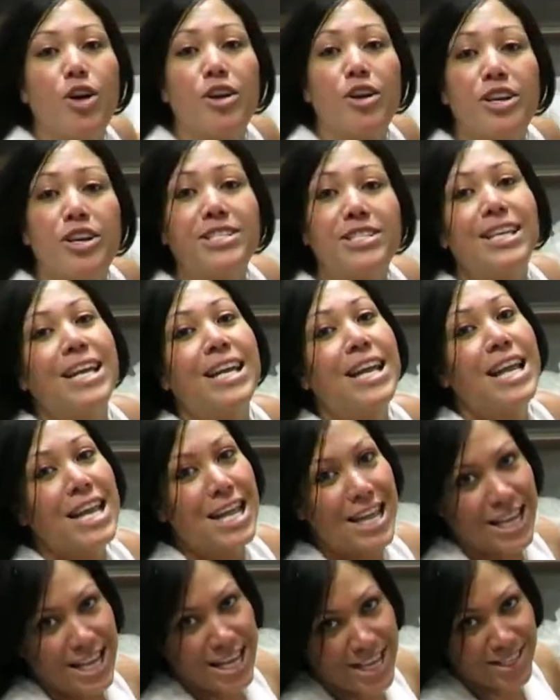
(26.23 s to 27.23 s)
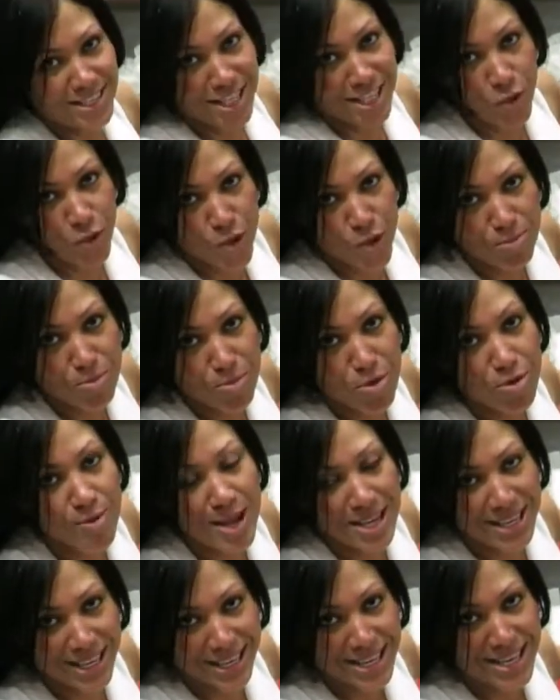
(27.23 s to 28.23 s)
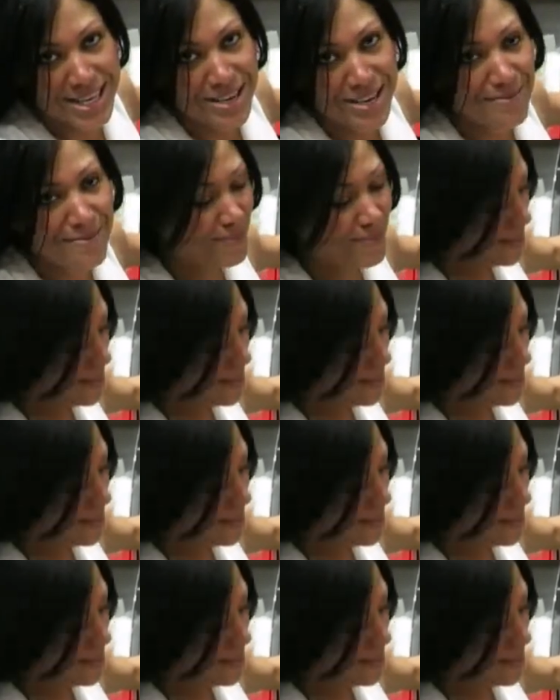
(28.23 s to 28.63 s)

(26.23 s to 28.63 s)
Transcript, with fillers: rollers, easy to remove and clean.